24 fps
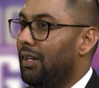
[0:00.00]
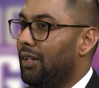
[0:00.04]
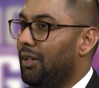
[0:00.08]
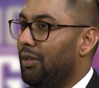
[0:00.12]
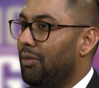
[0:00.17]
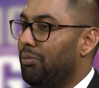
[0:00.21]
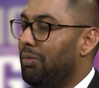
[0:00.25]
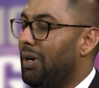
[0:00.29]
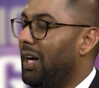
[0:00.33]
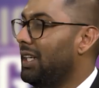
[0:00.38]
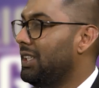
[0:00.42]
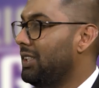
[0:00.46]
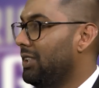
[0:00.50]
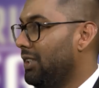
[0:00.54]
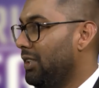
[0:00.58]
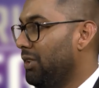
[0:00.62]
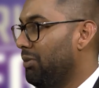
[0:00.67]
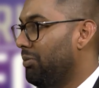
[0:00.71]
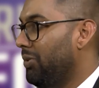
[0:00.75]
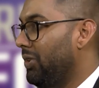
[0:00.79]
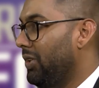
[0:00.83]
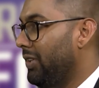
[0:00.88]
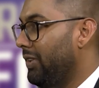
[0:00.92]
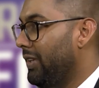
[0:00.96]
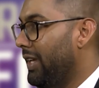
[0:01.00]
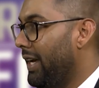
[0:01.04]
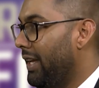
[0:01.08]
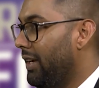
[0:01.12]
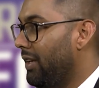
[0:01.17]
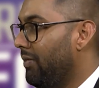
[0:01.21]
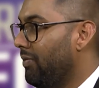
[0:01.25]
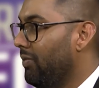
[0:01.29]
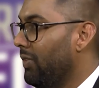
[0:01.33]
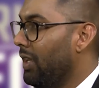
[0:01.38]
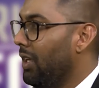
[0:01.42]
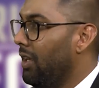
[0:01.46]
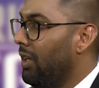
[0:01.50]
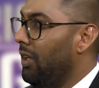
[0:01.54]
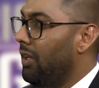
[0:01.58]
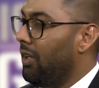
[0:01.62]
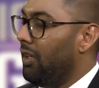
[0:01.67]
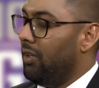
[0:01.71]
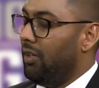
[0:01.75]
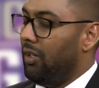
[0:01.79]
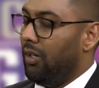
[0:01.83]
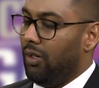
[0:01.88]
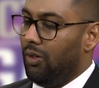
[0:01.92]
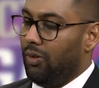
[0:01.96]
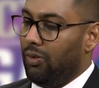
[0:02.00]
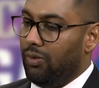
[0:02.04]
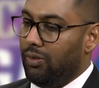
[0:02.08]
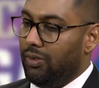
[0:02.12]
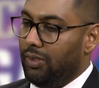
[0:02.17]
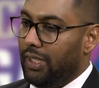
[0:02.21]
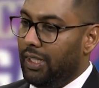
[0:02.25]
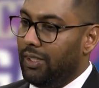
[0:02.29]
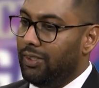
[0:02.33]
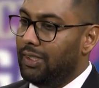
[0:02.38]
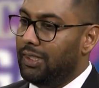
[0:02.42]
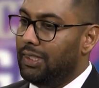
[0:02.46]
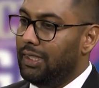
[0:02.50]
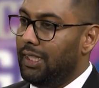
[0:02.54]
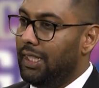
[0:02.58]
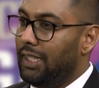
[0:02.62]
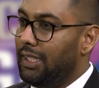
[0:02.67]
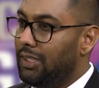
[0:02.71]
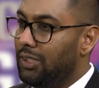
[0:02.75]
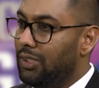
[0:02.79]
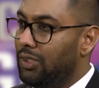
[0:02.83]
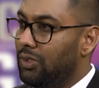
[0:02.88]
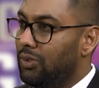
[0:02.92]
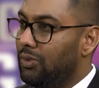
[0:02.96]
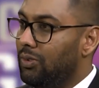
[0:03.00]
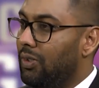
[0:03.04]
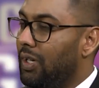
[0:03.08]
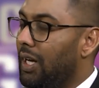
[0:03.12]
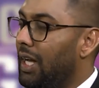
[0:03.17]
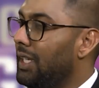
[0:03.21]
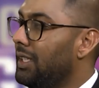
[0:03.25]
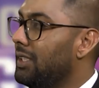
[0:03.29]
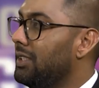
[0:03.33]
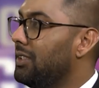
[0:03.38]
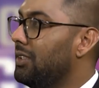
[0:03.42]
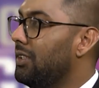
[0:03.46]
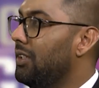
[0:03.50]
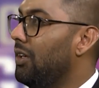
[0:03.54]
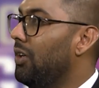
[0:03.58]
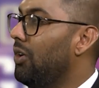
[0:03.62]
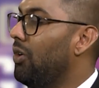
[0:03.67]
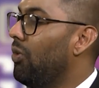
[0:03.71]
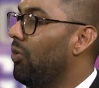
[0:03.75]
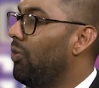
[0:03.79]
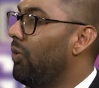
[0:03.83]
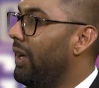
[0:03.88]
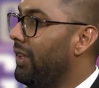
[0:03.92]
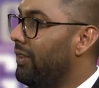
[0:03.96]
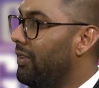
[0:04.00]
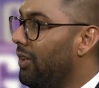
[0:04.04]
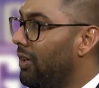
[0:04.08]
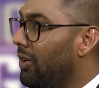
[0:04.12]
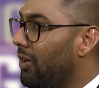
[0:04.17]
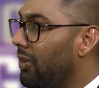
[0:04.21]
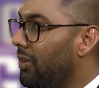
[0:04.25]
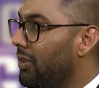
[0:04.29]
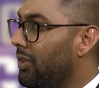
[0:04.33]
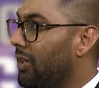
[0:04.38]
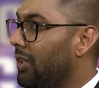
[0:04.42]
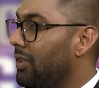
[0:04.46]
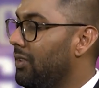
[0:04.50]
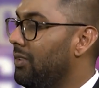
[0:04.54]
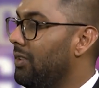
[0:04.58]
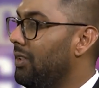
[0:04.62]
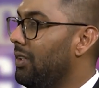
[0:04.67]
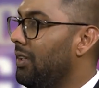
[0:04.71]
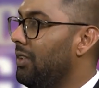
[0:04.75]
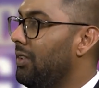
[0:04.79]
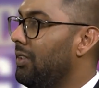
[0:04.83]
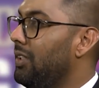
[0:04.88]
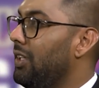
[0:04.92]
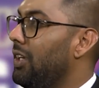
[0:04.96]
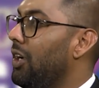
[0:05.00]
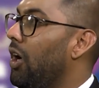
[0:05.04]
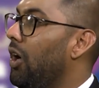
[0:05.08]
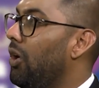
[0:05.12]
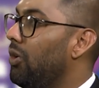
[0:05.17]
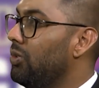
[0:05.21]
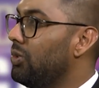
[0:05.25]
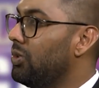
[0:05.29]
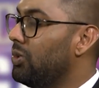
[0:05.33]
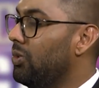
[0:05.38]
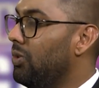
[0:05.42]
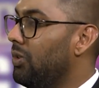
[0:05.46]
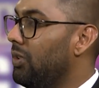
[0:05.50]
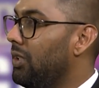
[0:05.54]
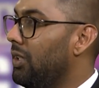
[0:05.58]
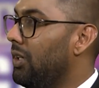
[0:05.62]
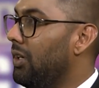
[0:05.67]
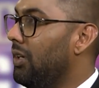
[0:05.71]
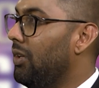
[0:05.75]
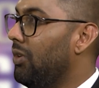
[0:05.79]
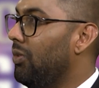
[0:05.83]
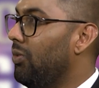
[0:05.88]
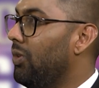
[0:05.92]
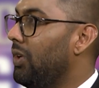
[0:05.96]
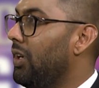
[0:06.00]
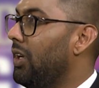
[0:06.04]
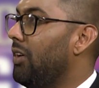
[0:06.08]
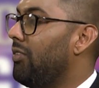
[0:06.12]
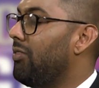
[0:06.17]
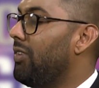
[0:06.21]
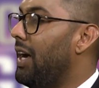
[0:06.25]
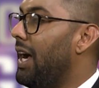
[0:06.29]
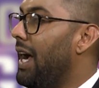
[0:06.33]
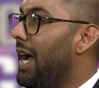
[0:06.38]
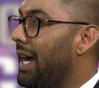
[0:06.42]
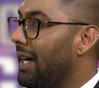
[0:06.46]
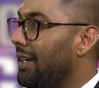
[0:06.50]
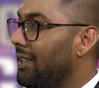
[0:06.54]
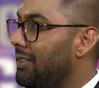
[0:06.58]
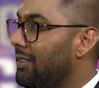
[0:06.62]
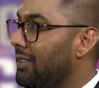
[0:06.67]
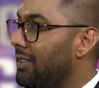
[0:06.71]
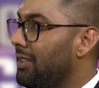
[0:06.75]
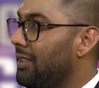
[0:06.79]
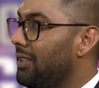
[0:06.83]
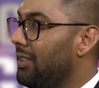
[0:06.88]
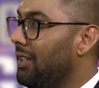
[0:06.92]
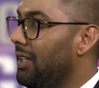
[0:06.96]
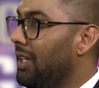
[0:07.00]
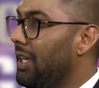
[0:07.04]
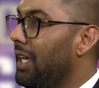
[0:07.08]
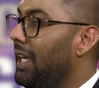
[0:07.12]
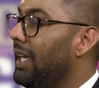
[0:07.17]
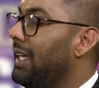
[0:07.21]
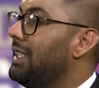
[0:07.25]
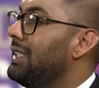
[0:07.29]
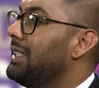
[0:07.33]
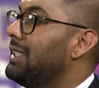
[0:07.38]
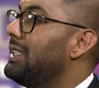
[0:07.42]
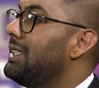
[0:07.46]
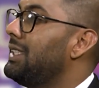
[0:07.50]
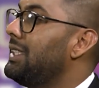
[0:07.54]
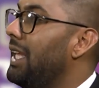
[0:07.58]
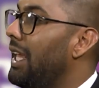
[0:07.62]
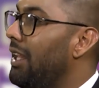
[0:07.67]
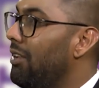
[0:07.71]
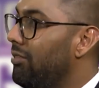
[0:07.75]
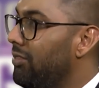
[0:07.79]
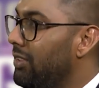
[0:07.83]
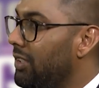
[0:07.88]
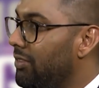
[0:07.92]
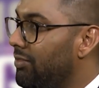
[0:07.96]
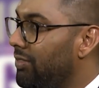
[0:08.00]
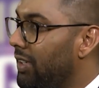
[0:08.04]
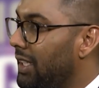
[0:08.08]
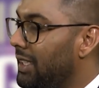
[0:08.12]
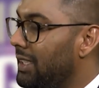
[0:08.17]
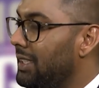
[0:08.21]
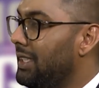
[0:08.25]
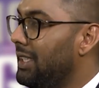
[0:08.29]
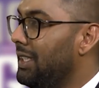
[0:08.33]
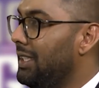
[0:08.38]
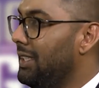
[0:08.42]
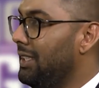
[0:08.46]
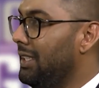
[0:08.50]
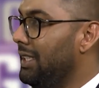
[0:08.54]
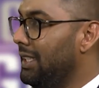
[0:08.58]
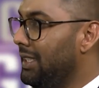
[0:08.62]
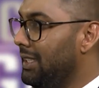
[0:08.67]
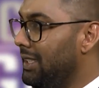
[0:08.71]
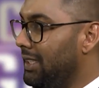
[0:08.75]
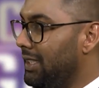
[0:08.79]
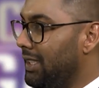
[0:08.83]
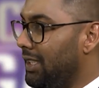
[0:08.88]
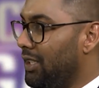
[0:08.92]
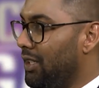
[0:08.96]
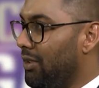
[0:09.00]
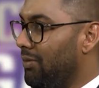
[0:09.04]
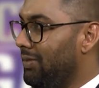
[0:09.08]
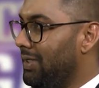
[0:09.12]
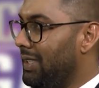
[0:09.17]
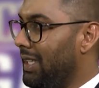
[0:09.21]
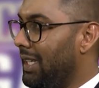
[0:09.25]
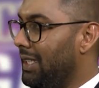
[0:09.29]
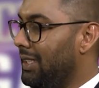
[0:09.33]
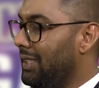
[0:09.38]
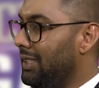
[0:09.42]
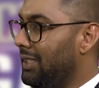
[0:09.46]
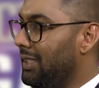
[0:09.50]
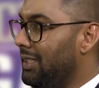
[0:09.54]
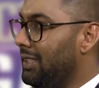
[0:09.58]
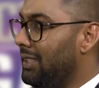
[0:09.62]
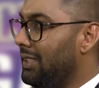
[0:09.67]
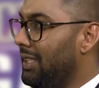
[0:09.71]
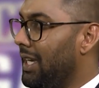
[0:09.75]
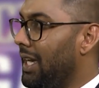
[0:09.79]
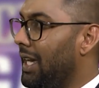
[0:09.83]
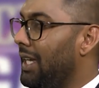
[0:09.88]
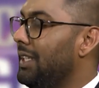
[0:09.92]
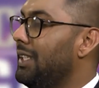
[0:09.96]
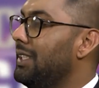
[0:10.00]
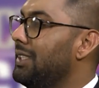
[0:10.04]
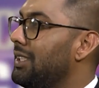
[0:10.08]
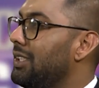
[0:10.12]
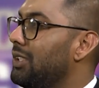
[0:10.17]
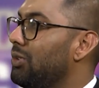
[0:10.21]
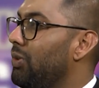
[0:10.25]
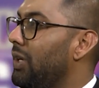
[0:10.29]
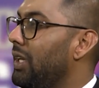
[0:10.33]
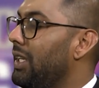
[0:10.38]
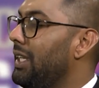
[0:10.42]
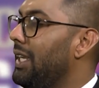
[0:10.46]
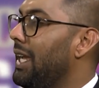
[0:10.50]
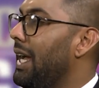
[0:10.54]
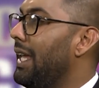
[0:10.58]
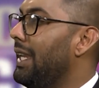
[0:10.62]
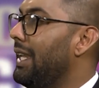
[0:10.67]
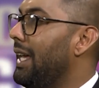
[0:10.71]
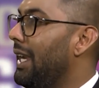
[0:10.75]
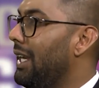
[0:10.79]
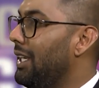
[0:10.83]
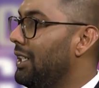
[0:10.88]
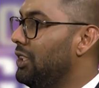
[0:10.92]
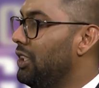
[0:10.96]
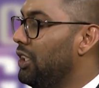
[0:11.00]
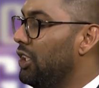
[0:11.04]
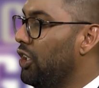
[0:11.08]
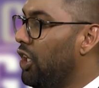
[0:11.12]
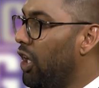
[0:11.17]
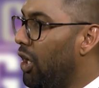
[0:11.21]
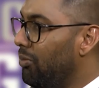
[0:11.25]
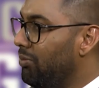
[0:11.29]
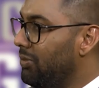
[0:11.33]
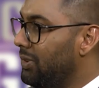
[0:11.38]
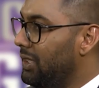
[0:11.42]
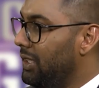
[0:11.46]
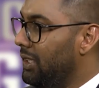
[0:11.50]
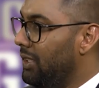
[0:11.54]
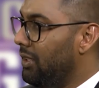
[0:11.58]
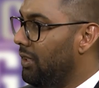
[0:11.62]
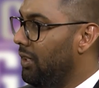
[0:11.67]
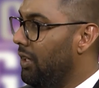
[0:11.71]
partially brain dead. Now, there is the issue as to whether or not the householder would have acted in self-defense in these circumstances. And this is where the analogy comes in,